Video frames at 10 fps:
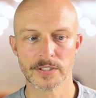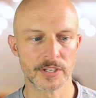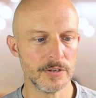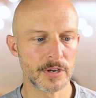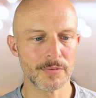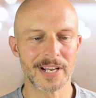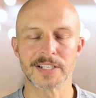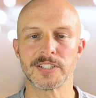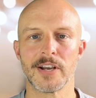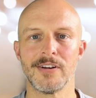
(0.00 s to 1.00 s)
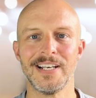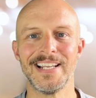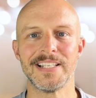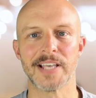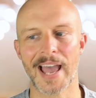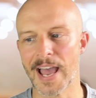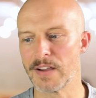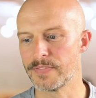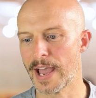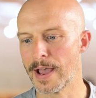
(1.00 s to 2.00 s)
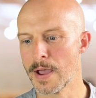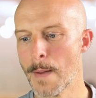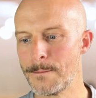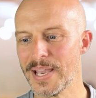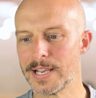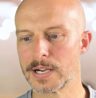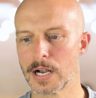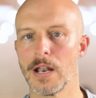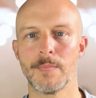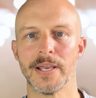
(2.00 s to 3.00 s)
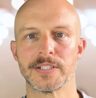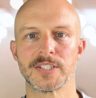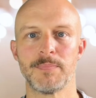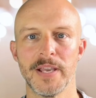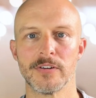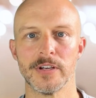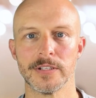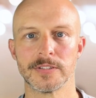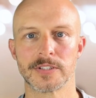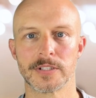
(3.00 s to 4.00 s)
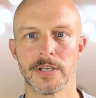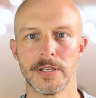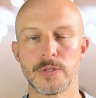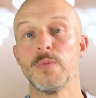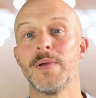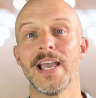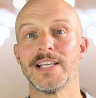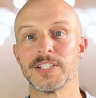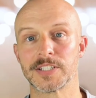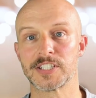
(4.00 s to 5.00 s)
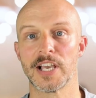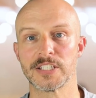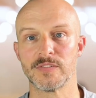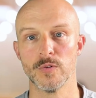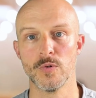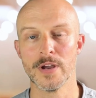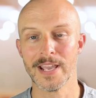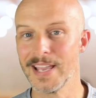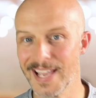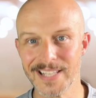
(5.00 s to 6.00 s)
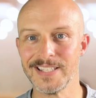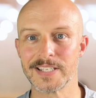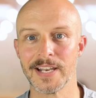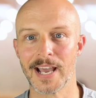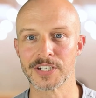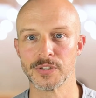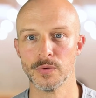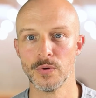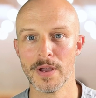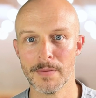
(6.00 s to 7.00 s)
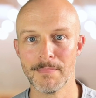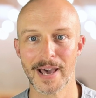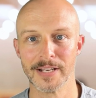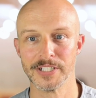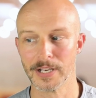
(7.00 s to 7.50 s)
you don't necessarily need to have that big club experience to be a successful international manager.